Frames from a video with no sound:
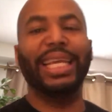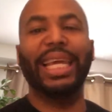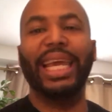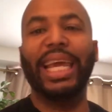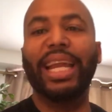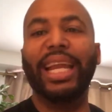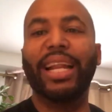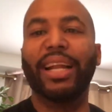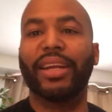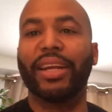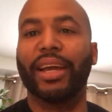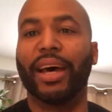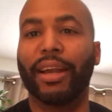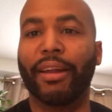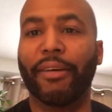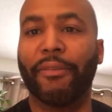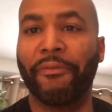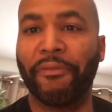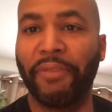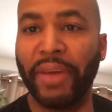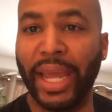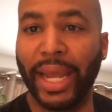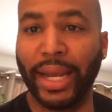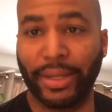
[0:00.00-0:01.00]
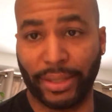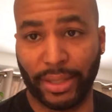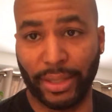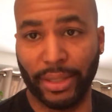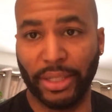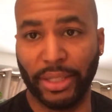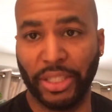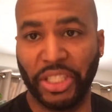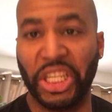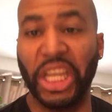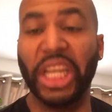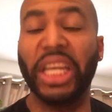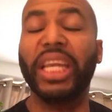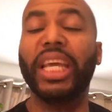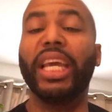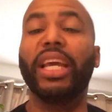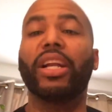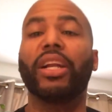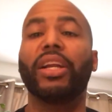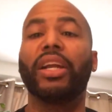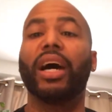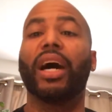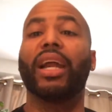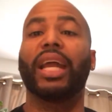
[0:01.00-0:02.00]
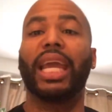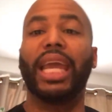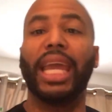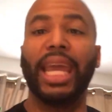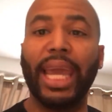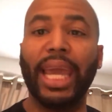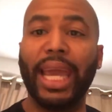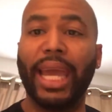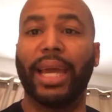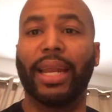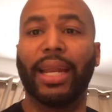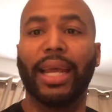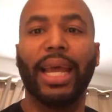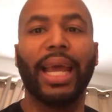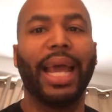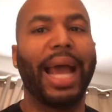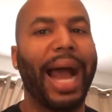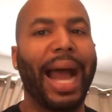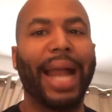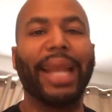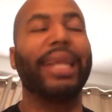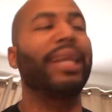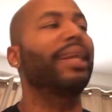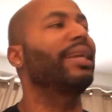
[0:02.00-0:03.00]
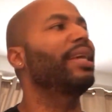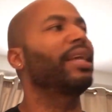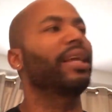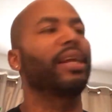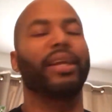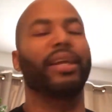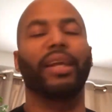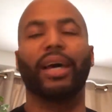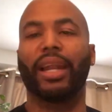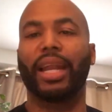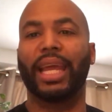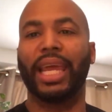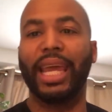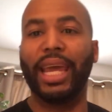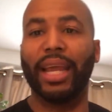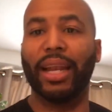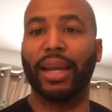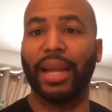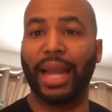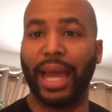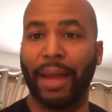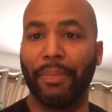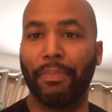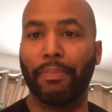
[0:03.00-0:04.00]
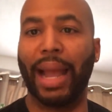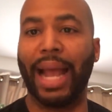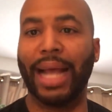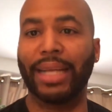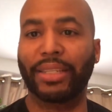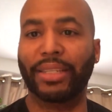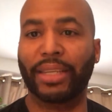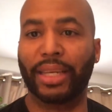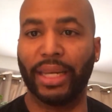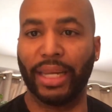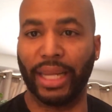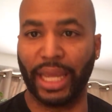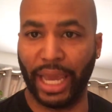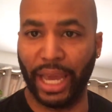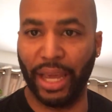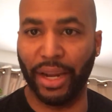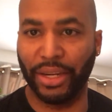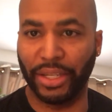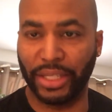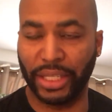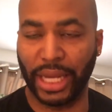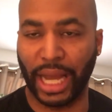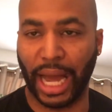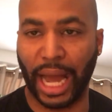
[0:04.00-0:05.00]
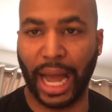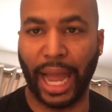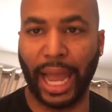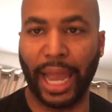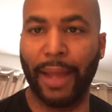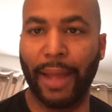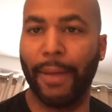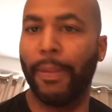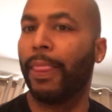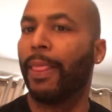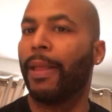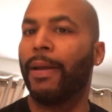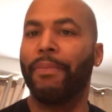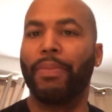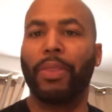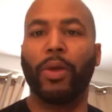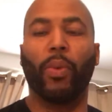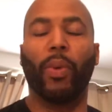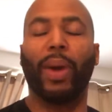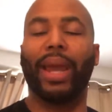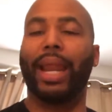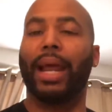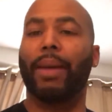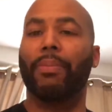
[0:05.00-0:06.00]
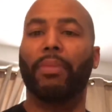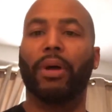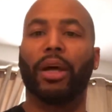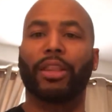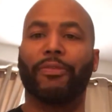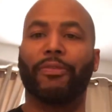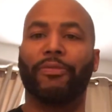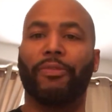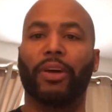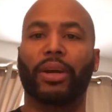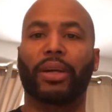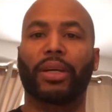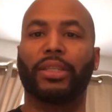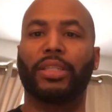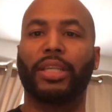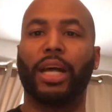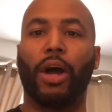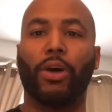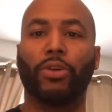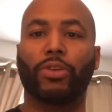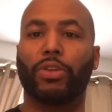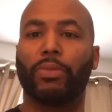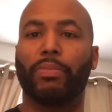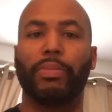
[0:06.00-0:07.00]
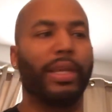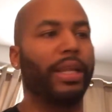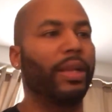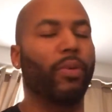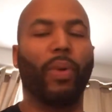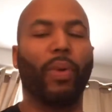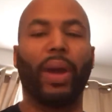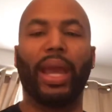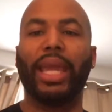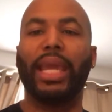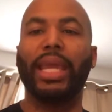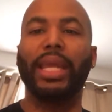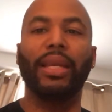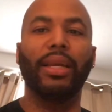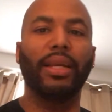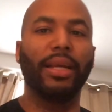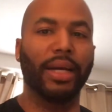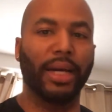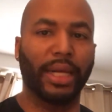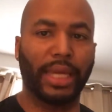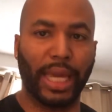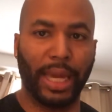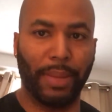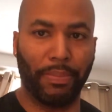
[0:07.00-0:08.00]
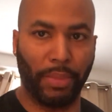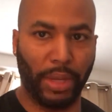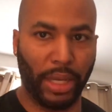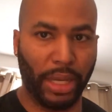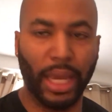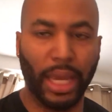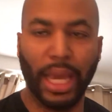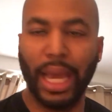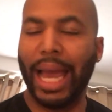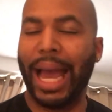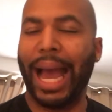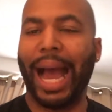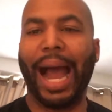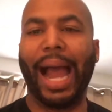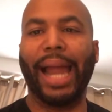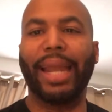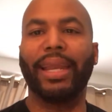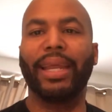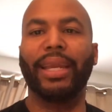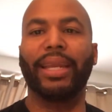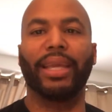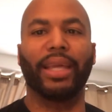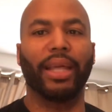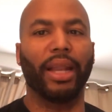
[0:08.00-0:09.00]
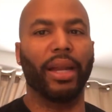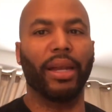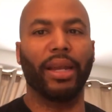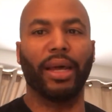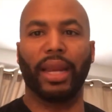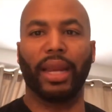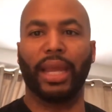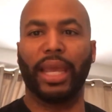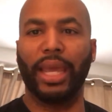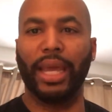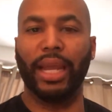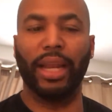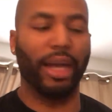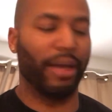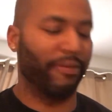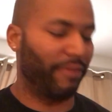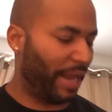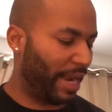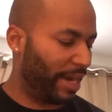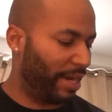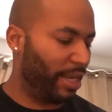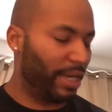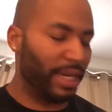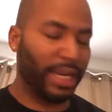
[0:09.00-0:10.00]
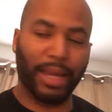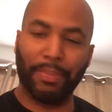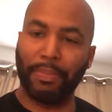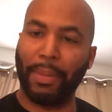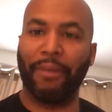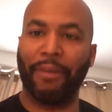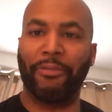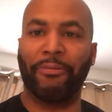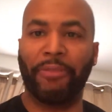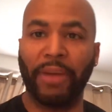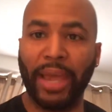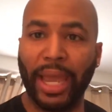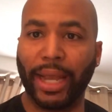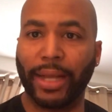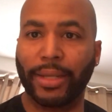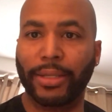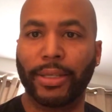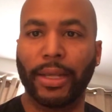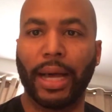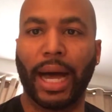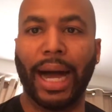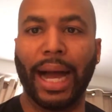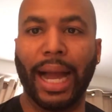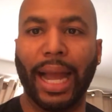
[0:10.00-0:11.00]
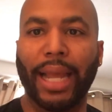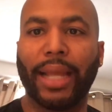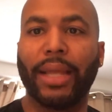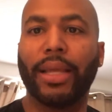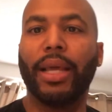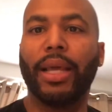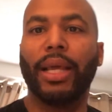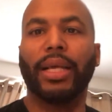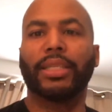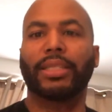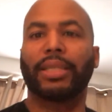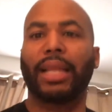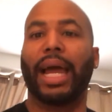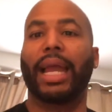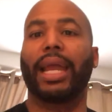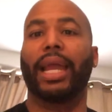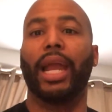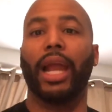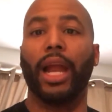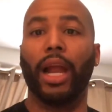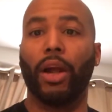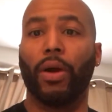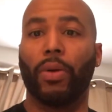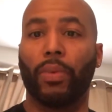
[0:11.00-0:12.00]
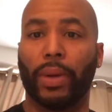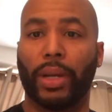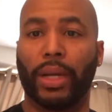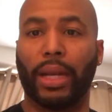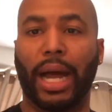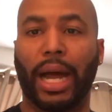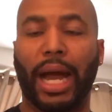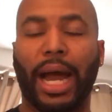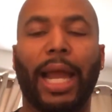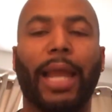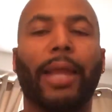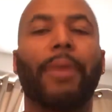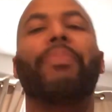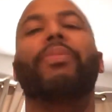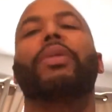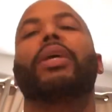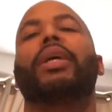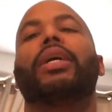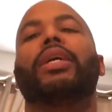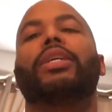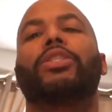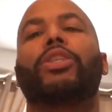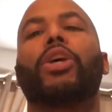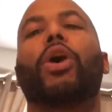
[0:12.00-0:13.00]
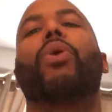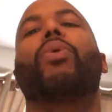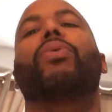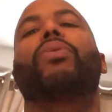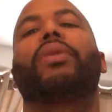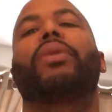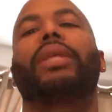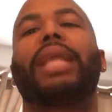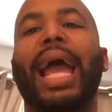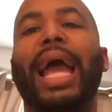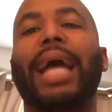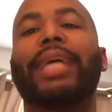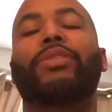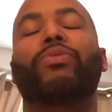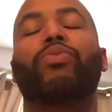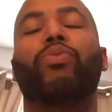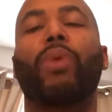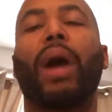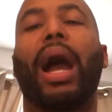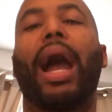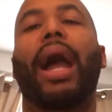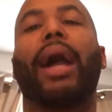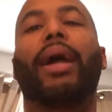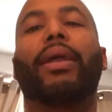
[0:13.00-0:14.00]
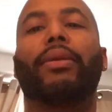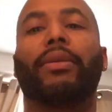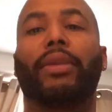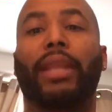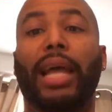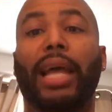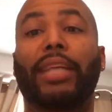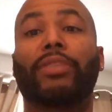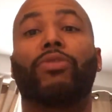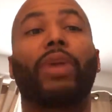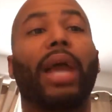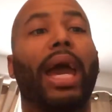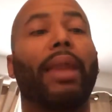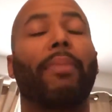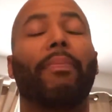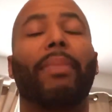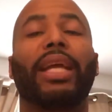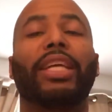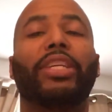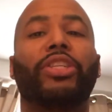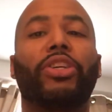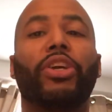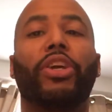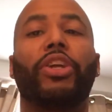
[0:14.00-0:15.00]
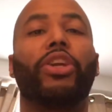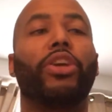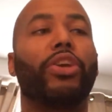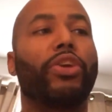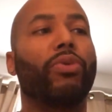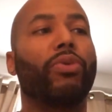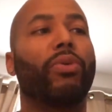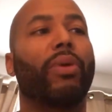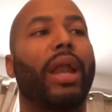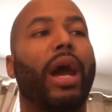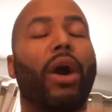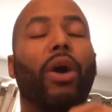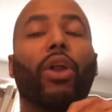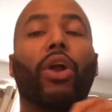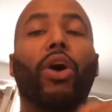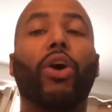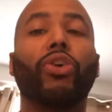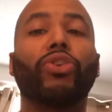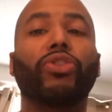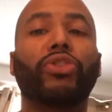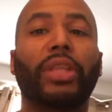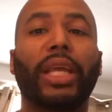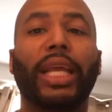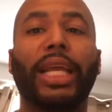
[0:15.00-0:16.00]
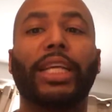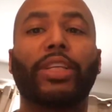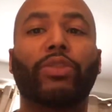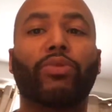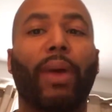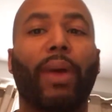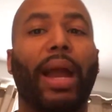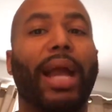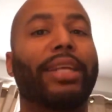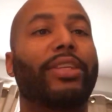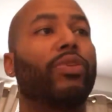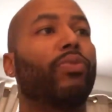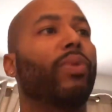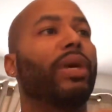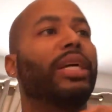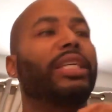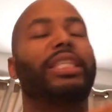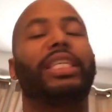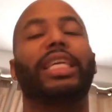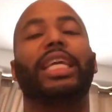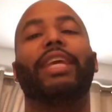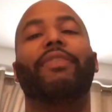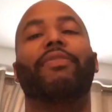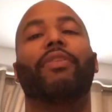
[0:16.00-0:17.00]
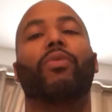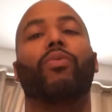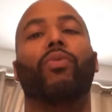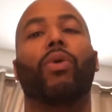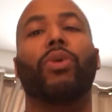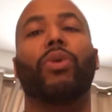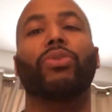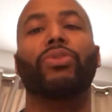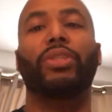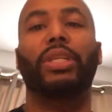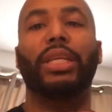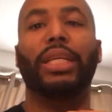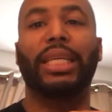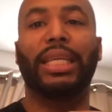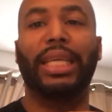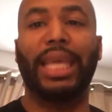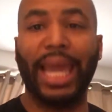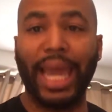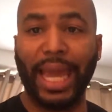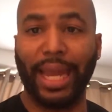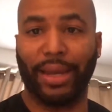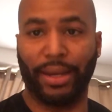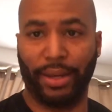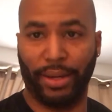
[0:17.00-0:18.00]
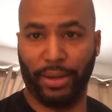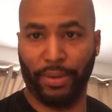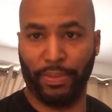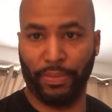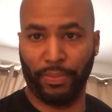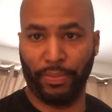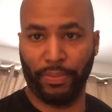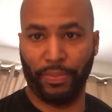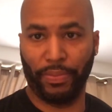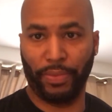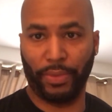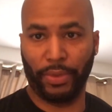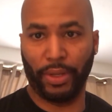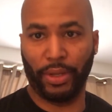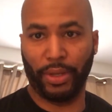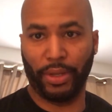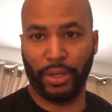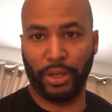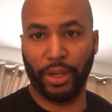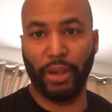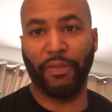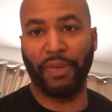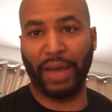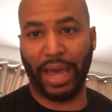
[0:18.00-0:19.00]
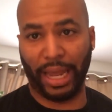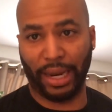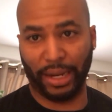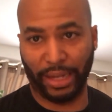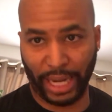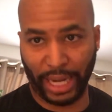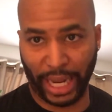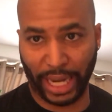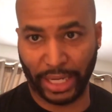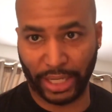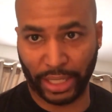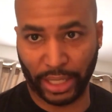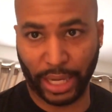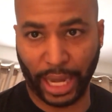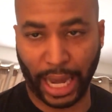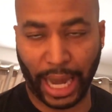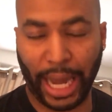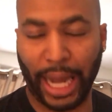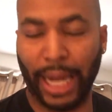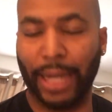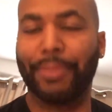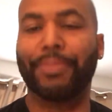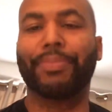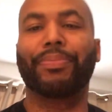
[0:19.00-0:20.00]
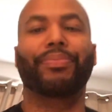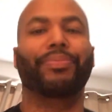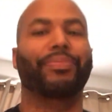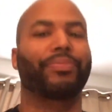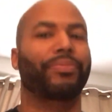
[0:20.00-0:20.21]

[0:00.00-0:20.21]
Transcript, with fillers: need another fix. She need another hit. I need to get another hit of that masculine energy, all right? the way that motherfucker talked to me, the way he look at me. I need to get another hit of it. I need to get my fix. All right. It's like heroin. All right. So that's why that you gotta make sure you're doing all those things right to where she even wants to get your validation. All right.